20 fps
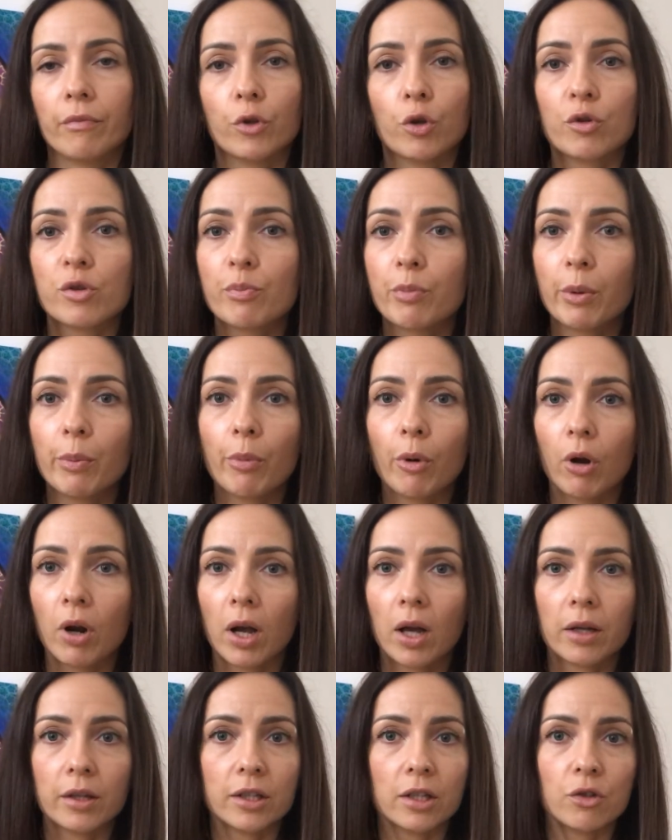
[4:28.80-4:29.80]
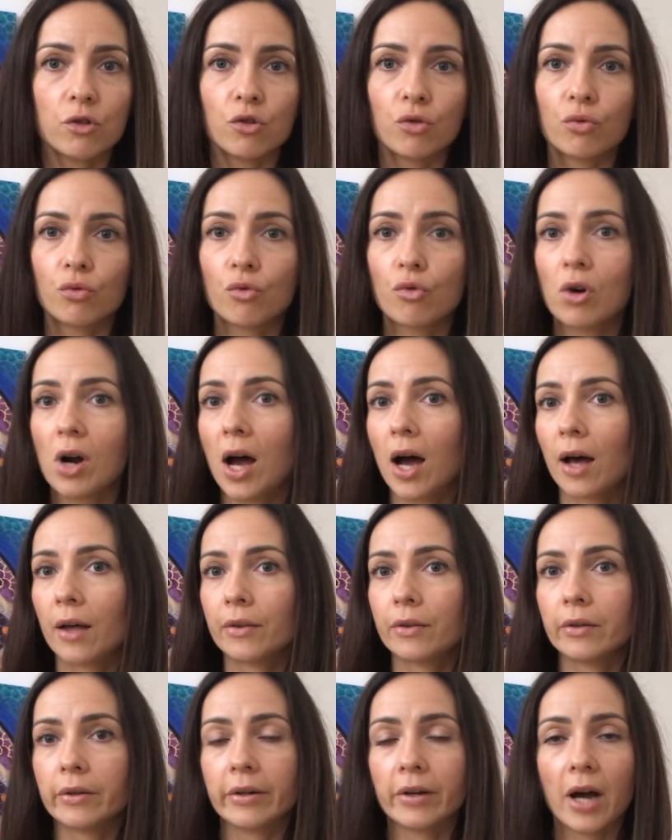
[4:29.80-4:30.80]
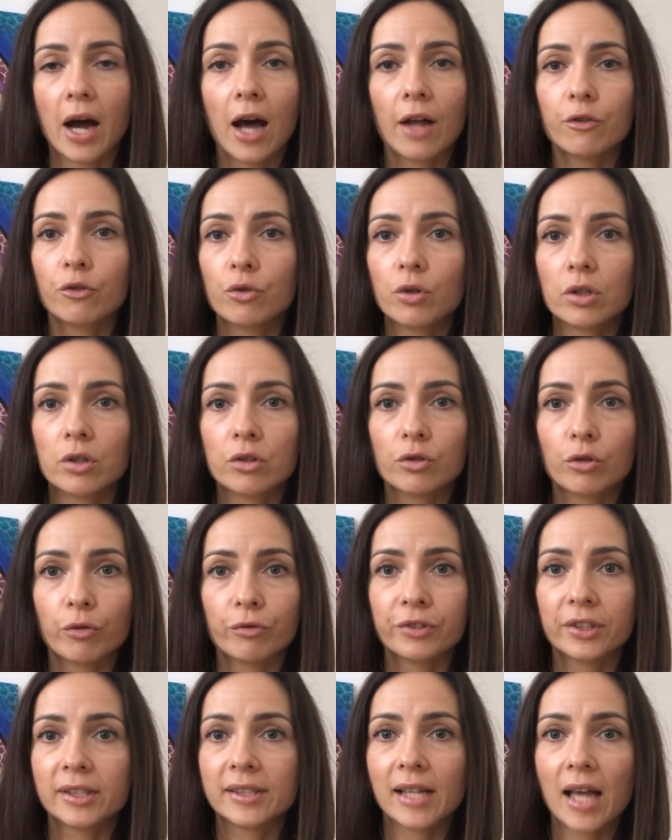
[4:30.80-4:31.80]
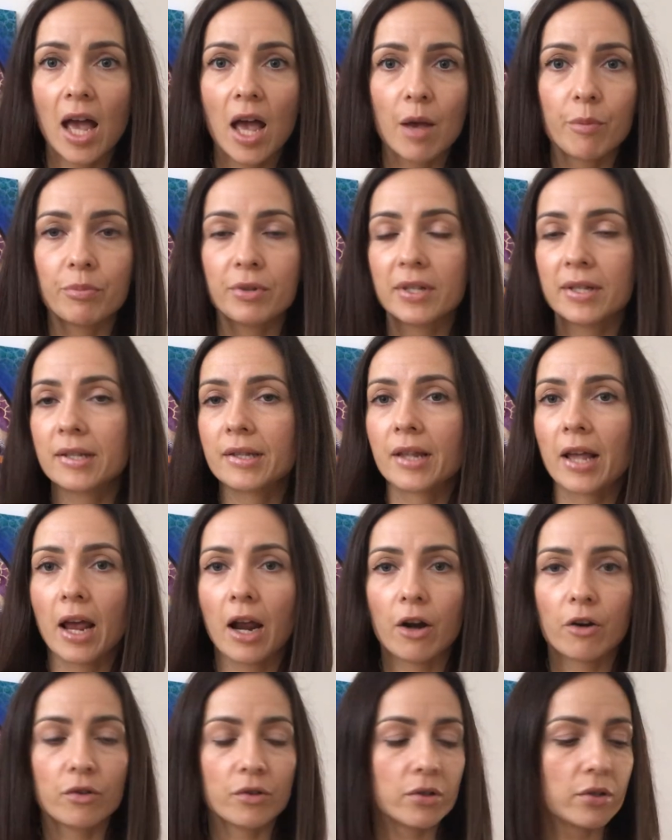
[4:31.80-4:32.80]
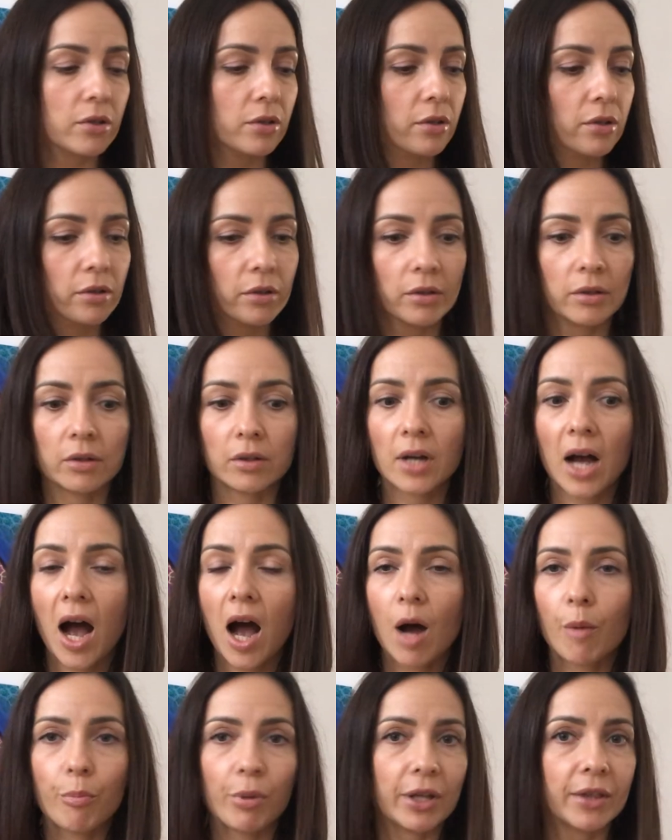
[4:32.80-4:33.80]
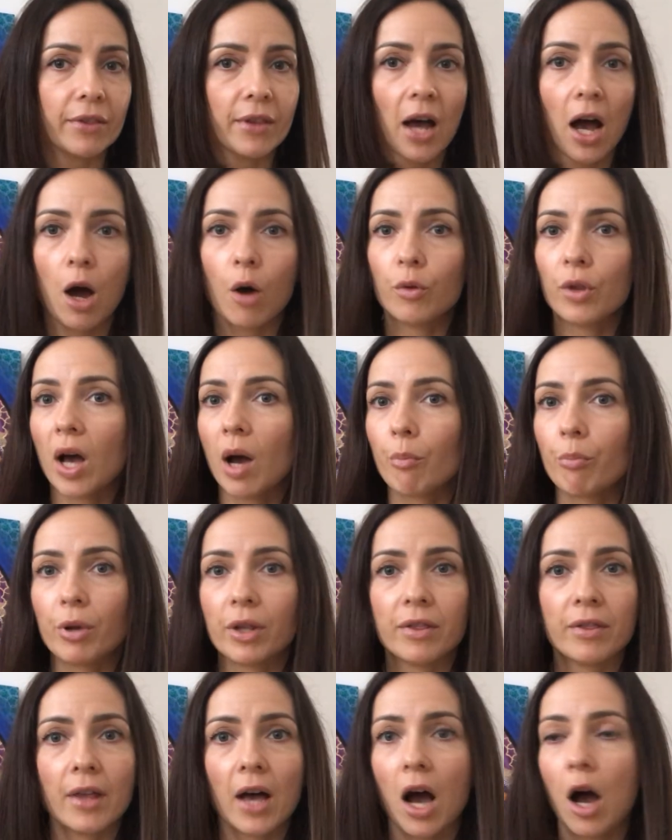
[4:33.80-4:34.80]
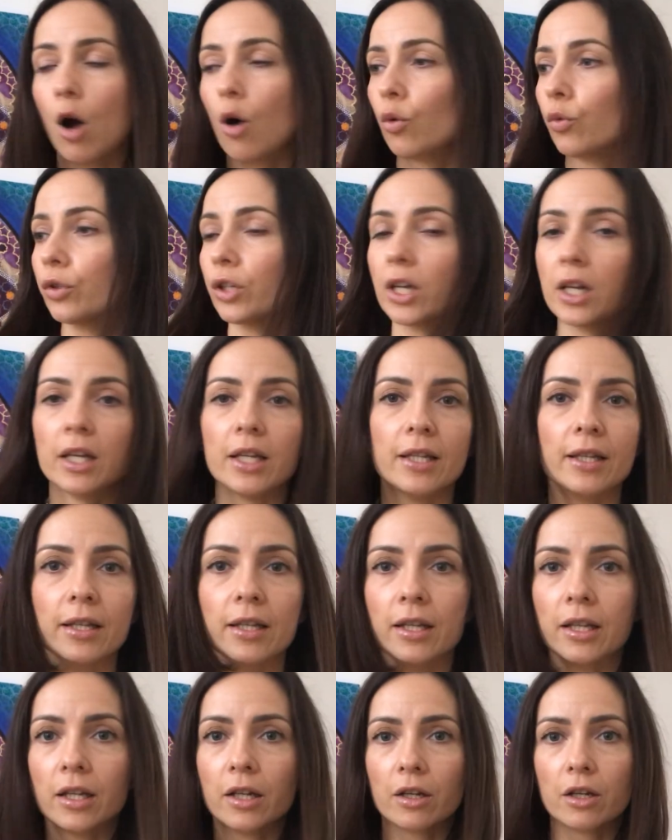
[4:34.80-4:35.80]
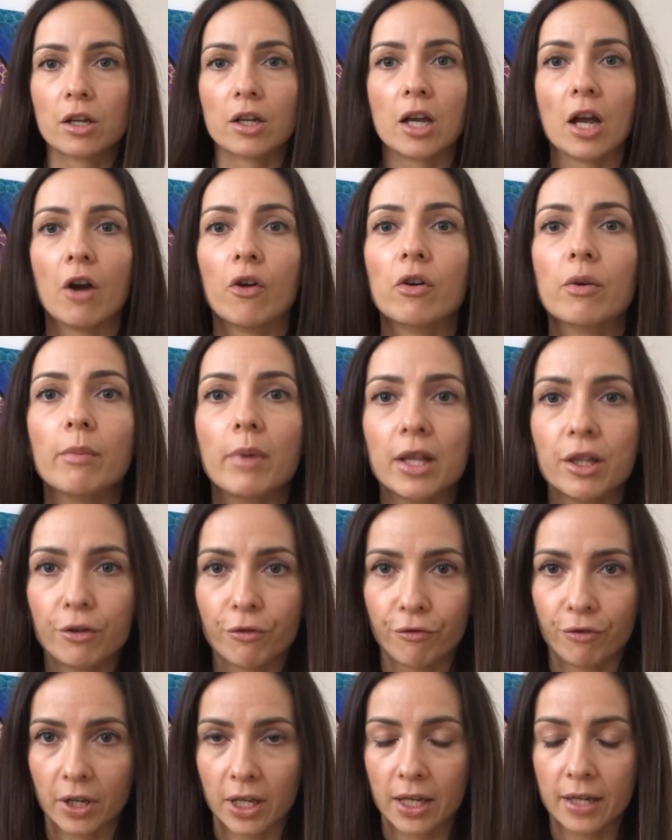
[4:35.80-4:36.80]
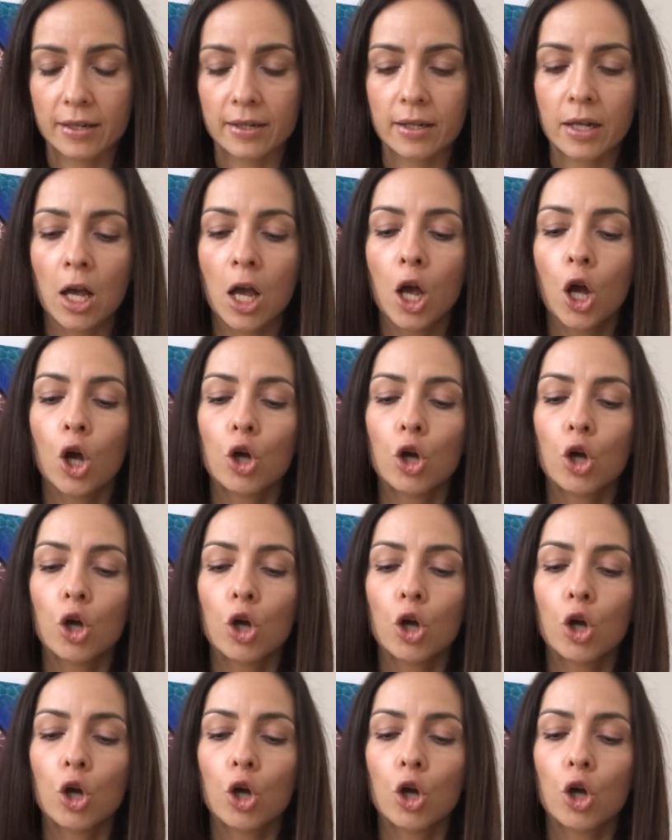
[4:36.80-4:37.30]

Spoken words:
those people needs to run hundreds of stairs, up and down, cleaning, carry many things.